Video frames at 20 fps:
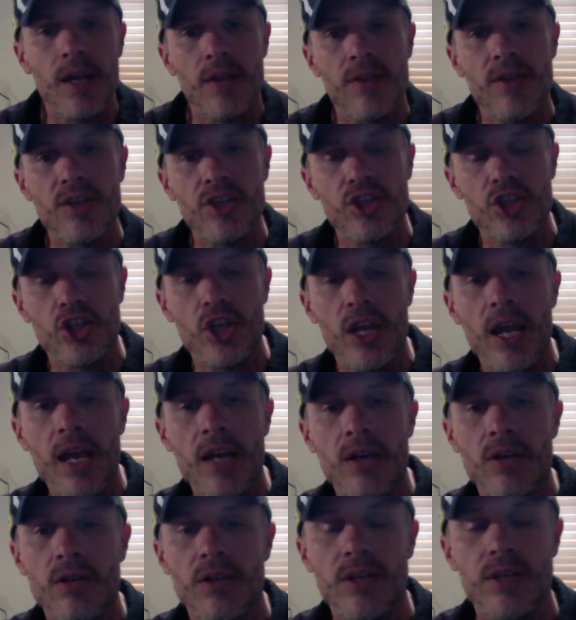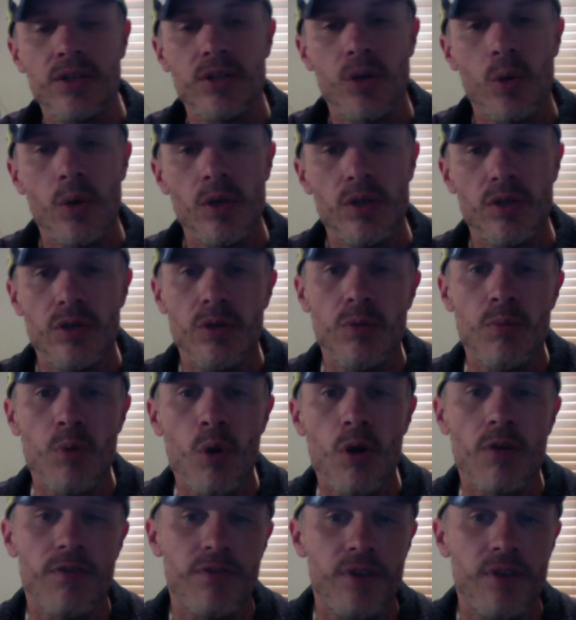this channel is going to
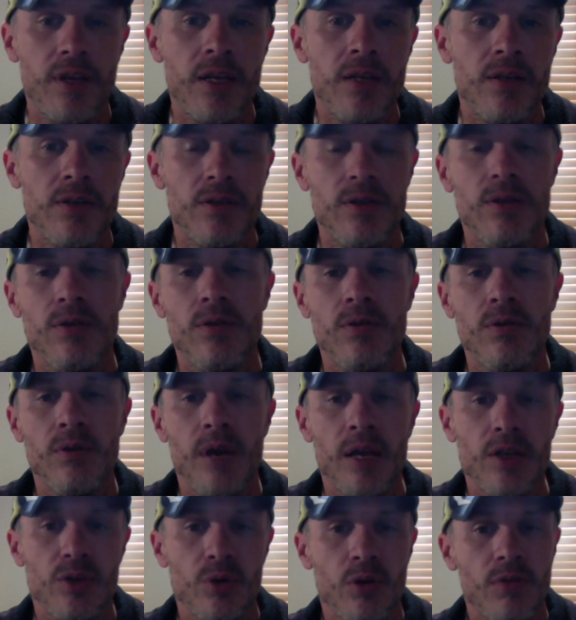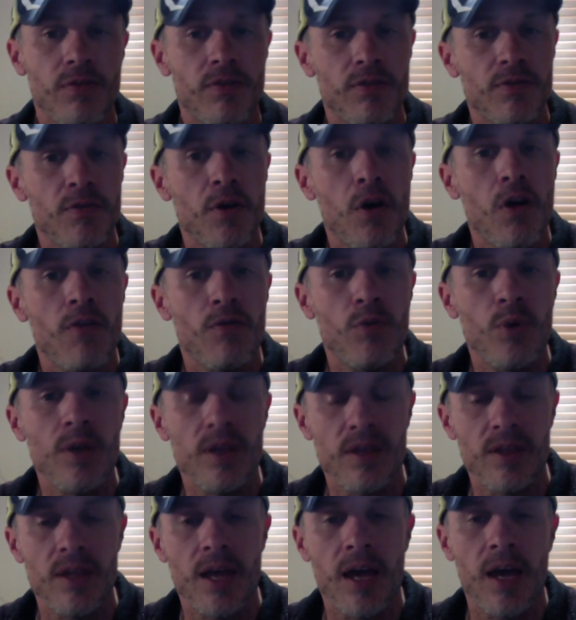morph into and sort of evolve
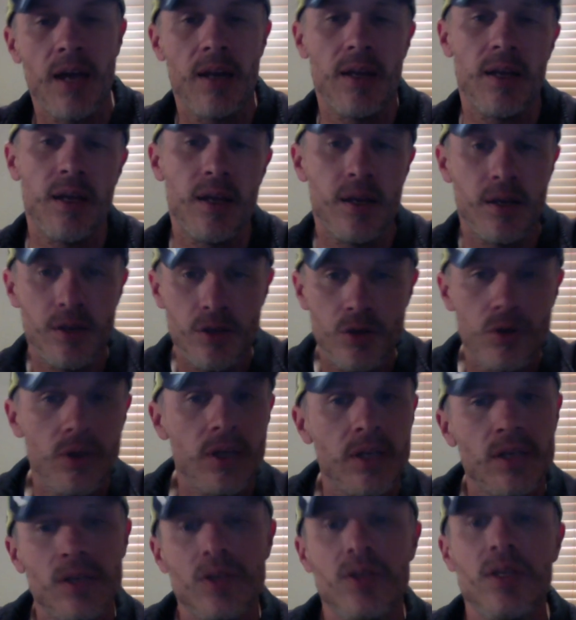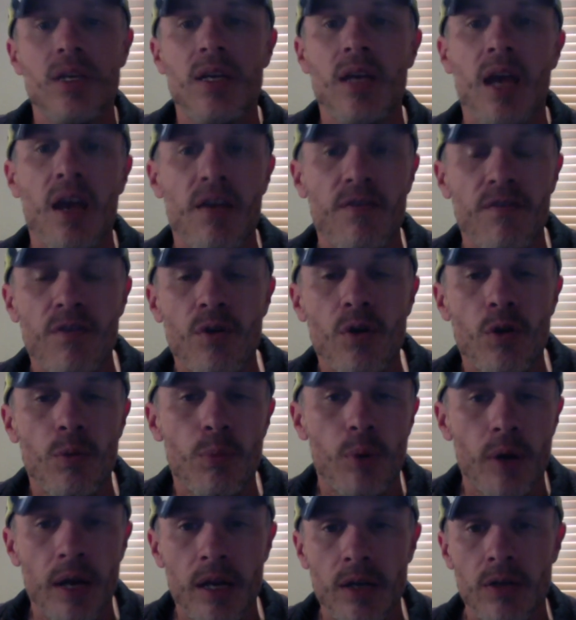with that, and you'll get to see a full
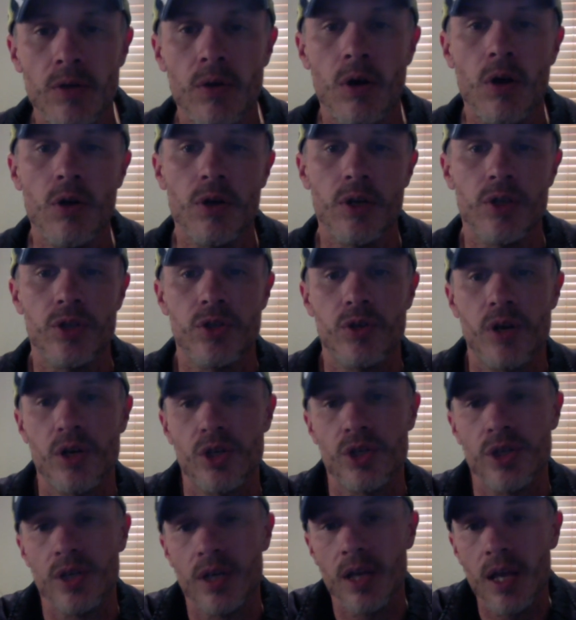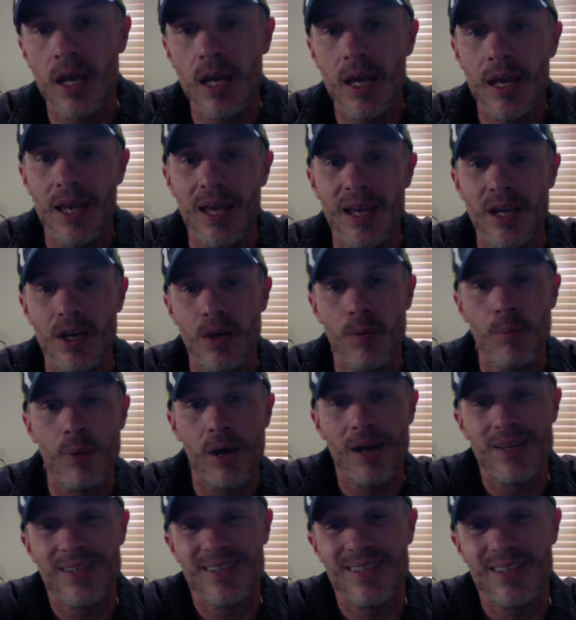brand new hull construction in
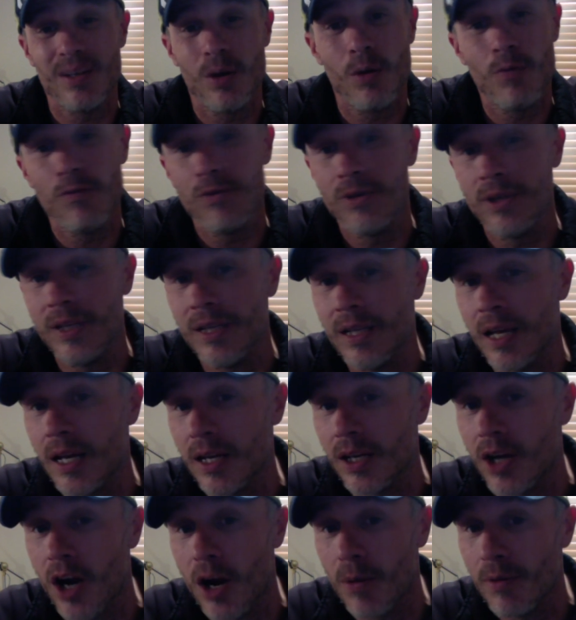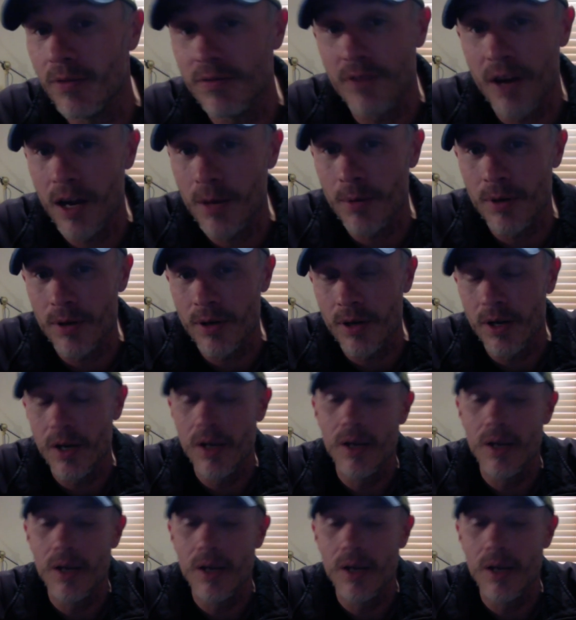composite, hopefully a lot of carbon fiber,